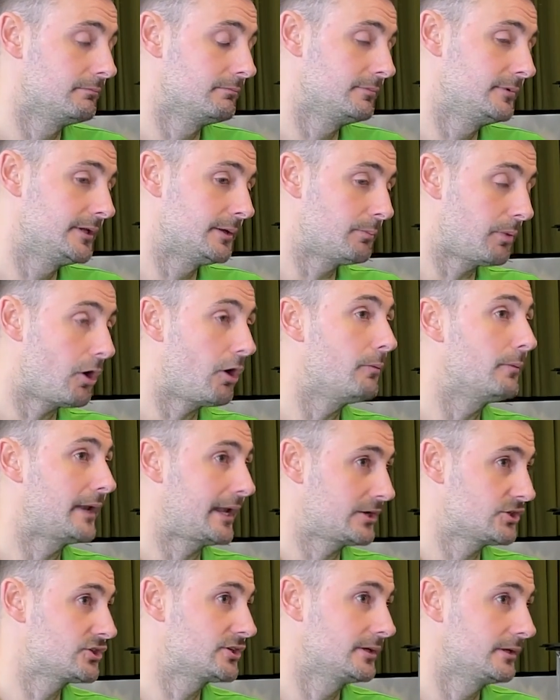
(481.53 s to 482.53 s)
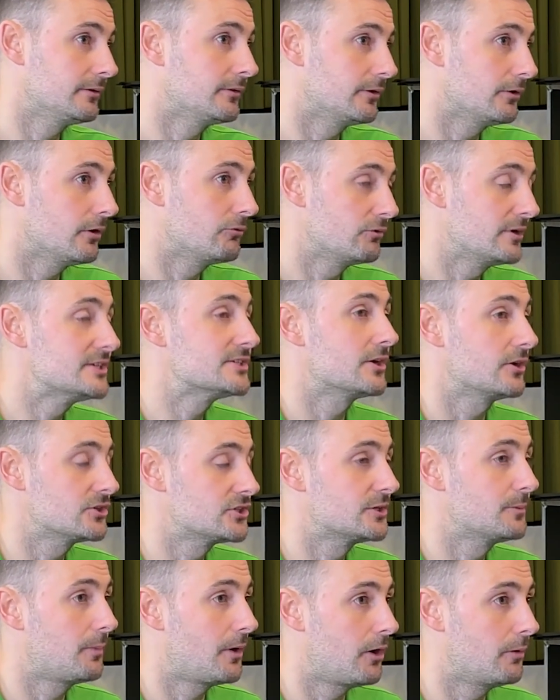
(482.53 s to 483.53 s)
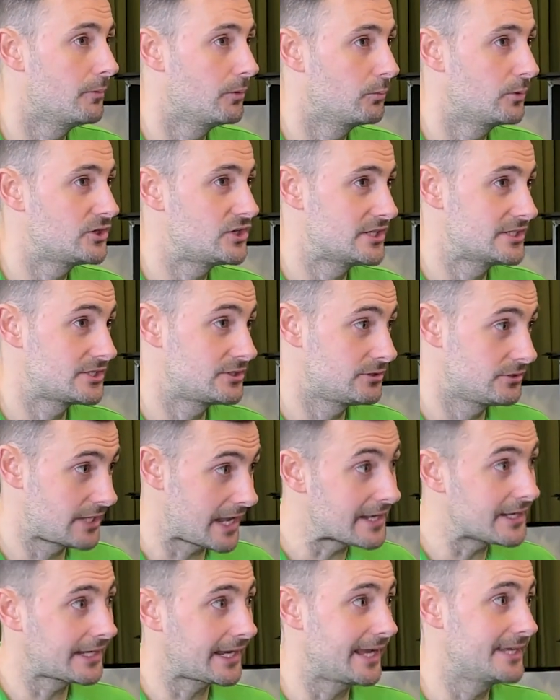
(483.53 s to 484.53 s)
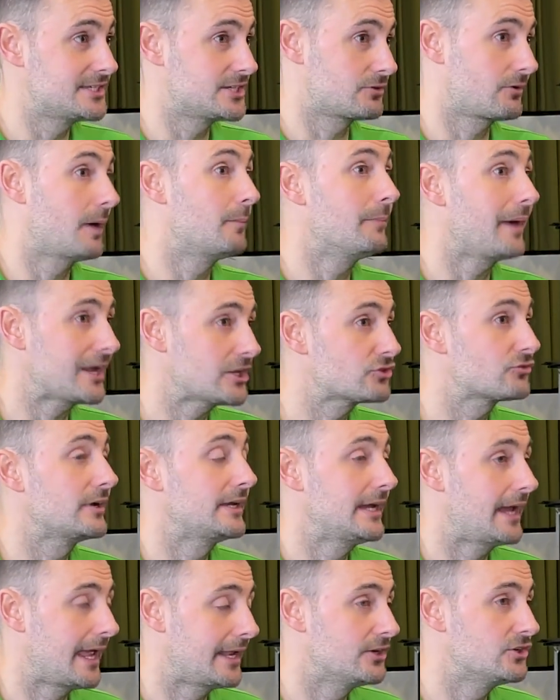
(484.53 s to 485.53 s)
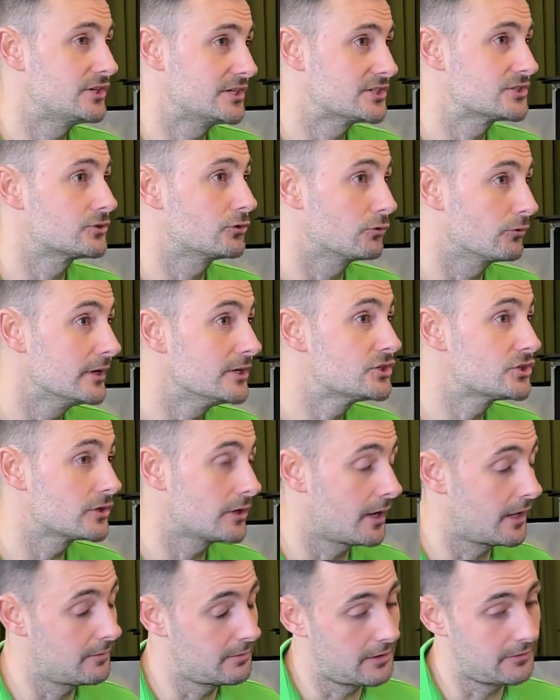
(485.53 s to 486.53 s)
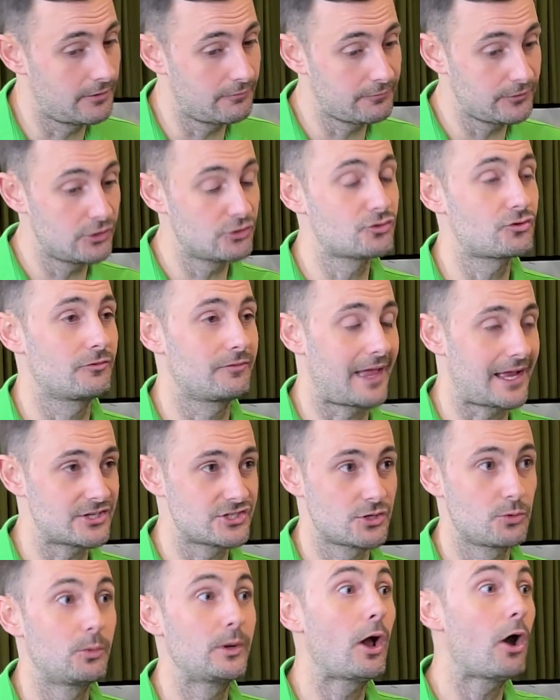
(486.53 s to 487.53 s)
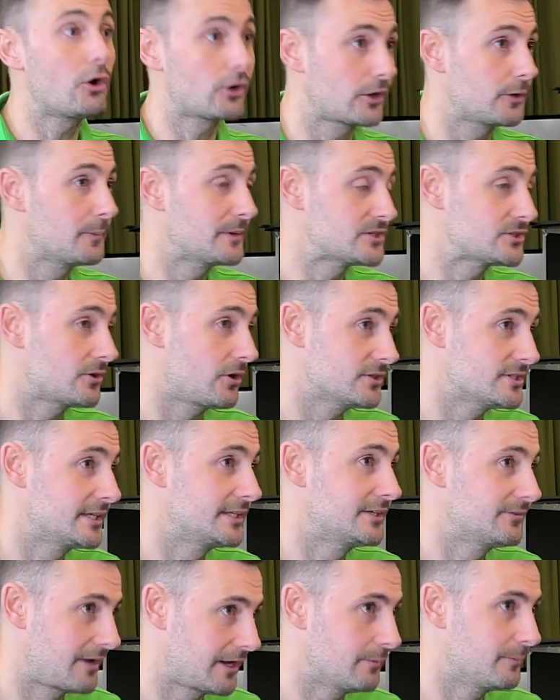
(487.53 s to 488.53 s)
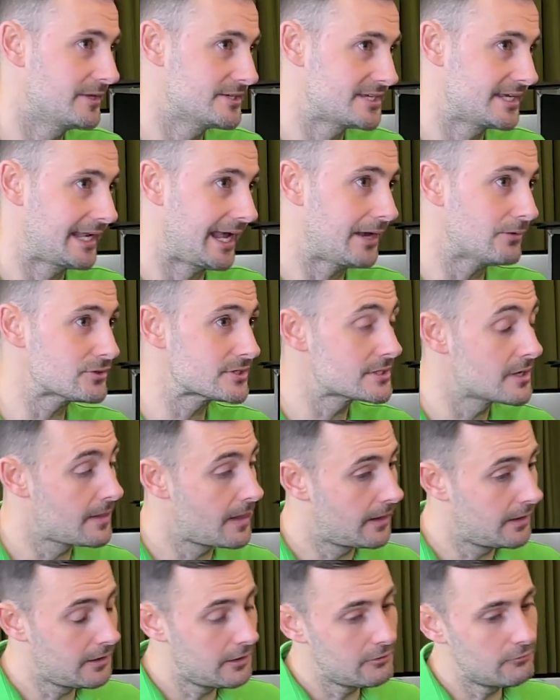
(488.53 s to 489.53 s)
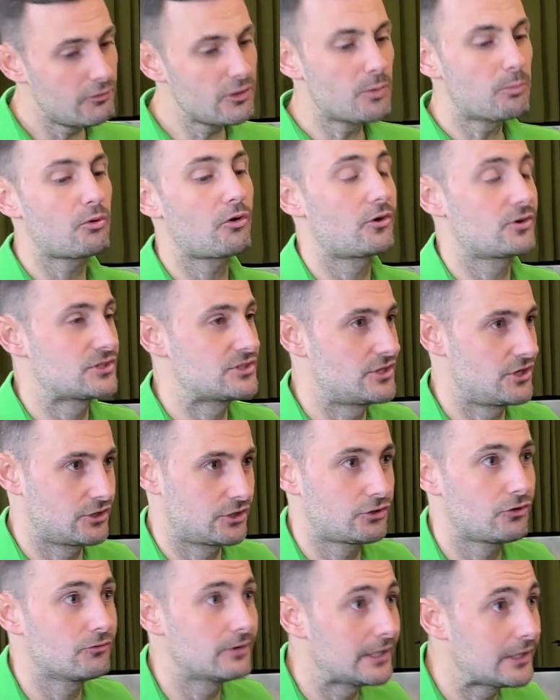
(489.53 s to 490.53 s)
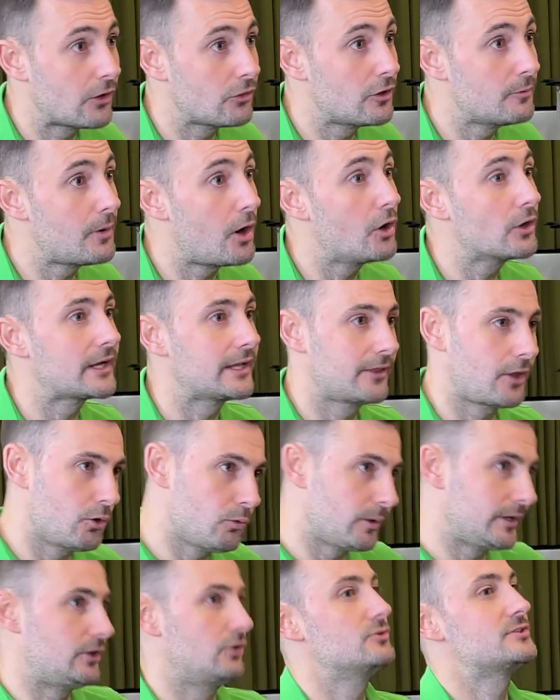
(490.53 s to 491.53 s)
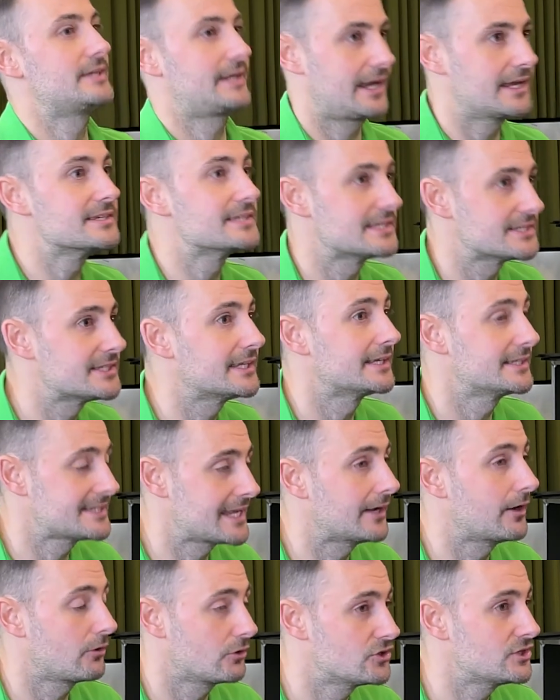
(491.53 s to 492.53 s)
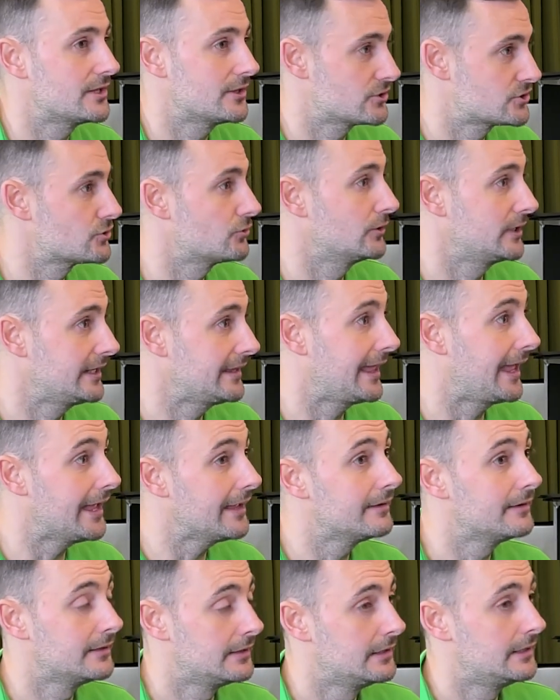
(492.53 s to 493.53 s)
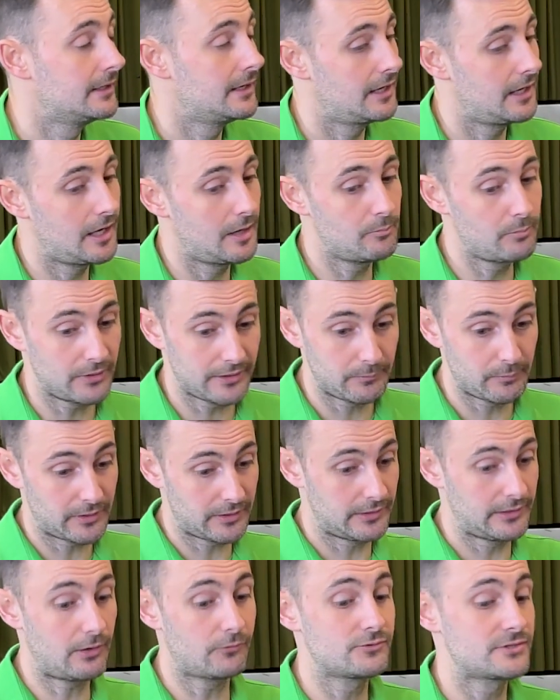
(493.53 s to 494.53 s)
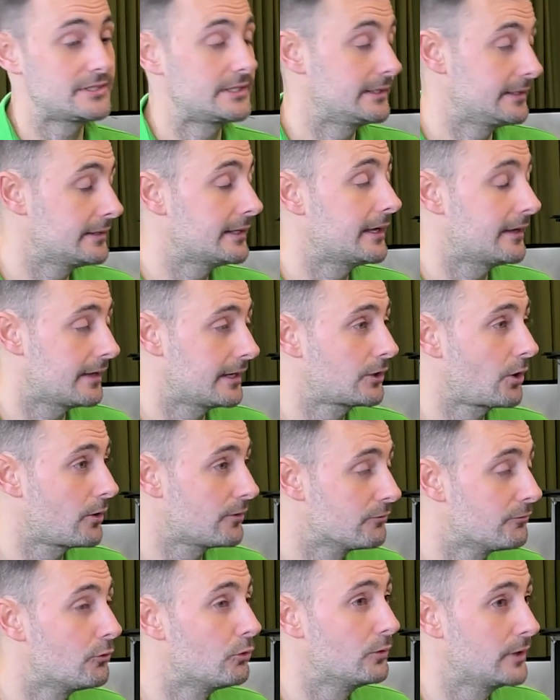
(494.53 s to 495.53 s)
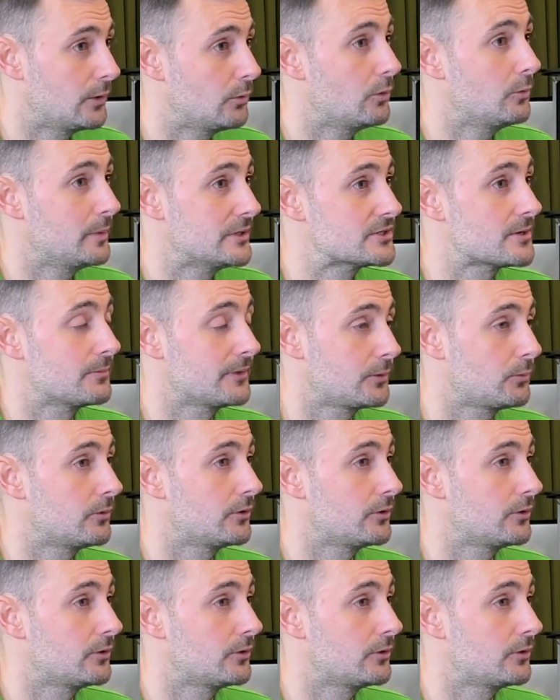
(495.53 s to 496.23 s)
department, actually, the research department, which is dedicated around battery energy storage and the future of that. So we are going to be starting to develop this in-house. For the products that are currently on the market, though, we're using existing technology that's already there. But obviously, going forward, it will be something we'll